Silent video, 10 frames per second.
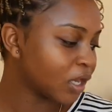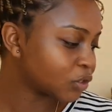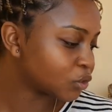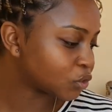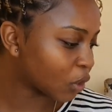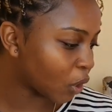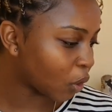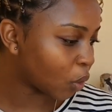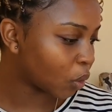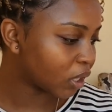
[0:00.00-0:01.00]

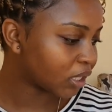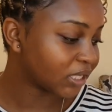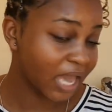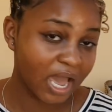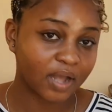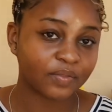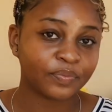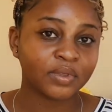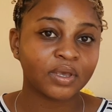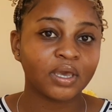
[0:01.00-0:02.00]
So yeah,
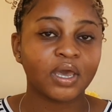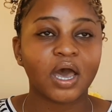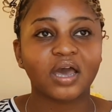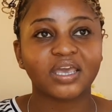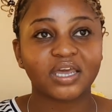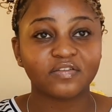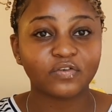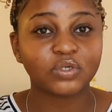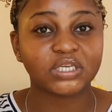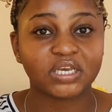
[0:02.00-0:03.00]
I get a
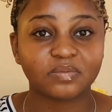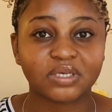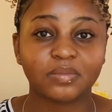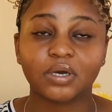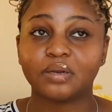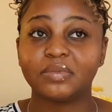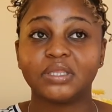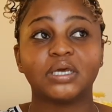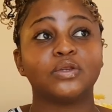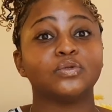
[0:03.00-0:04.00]
few DMs. I'm not gonna be
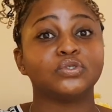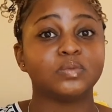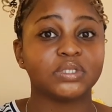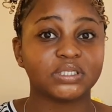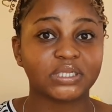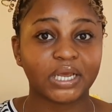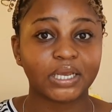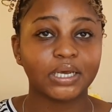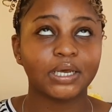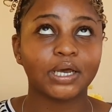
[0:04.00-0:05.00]
that YouTuber that's
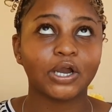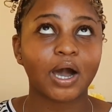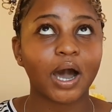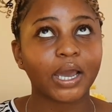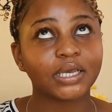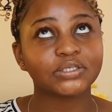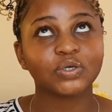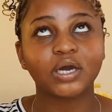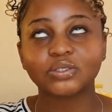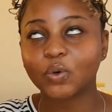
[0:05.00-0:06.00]
like, guys, you
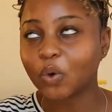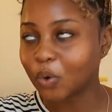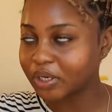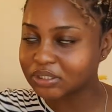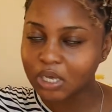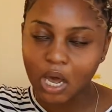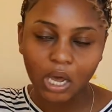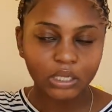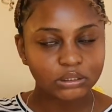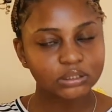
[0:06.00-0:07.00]
guys always
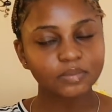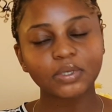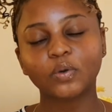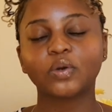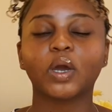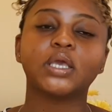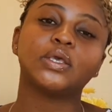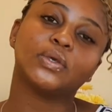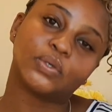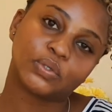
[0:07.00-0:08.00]
ask me what do I
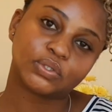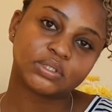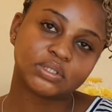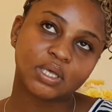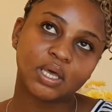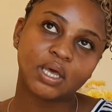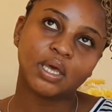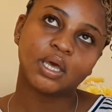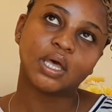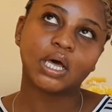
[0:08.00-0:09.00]
use.
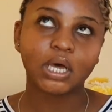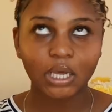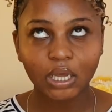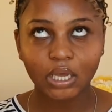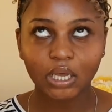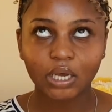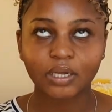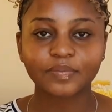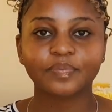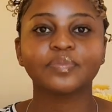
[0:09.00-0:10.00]
Uh,
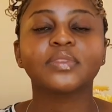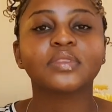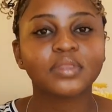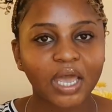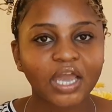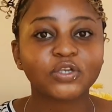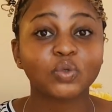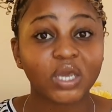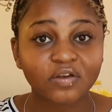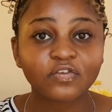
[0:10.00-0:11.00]
I do
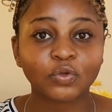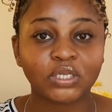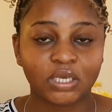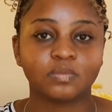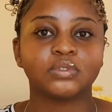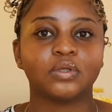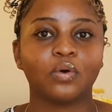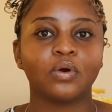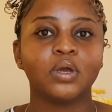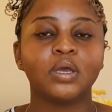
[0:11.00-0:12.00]
get a few DMs
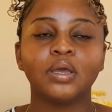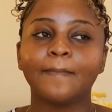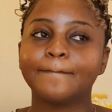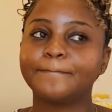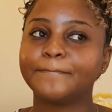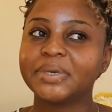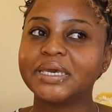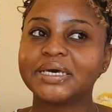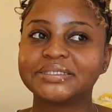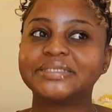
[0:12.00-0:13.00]
though
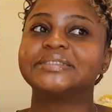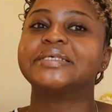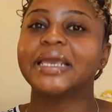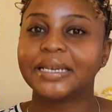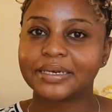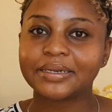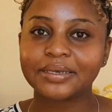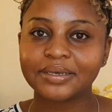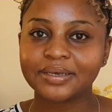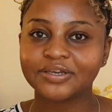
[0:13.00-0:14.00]
because the skin,
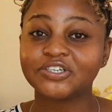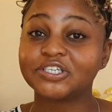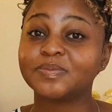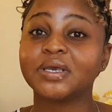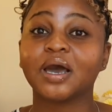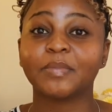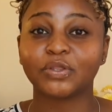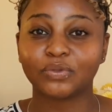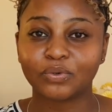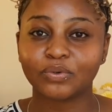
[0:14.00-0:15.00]
she's been coming
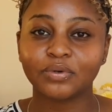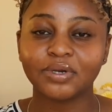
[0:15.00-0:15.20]
through.